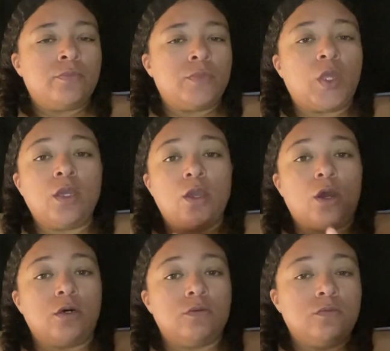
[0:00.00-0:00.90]
thank
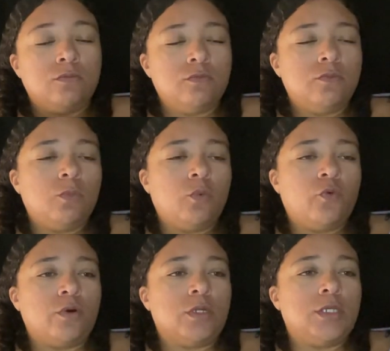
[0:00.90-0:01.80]
y'all
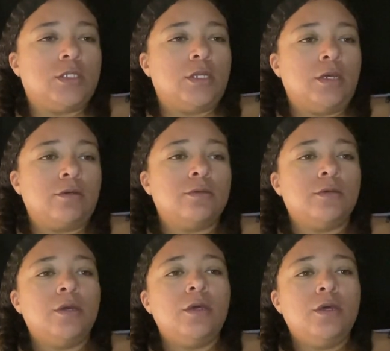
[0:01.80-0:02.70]
for listening
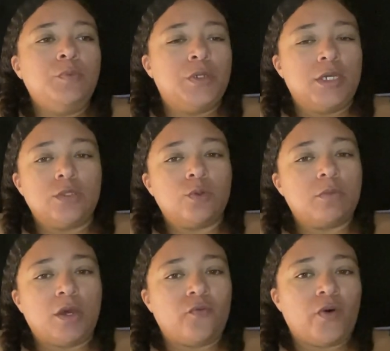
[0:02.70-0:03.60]
because with
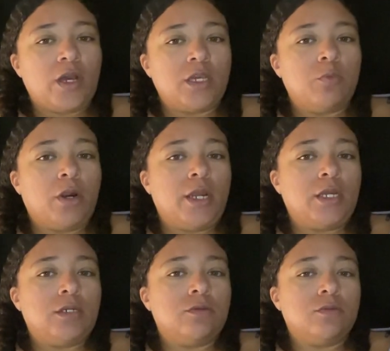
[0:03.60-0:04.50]
my foggy
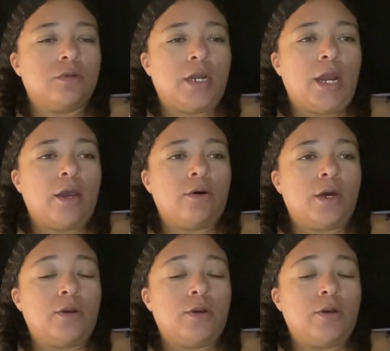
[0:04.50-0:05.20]
brain right now, I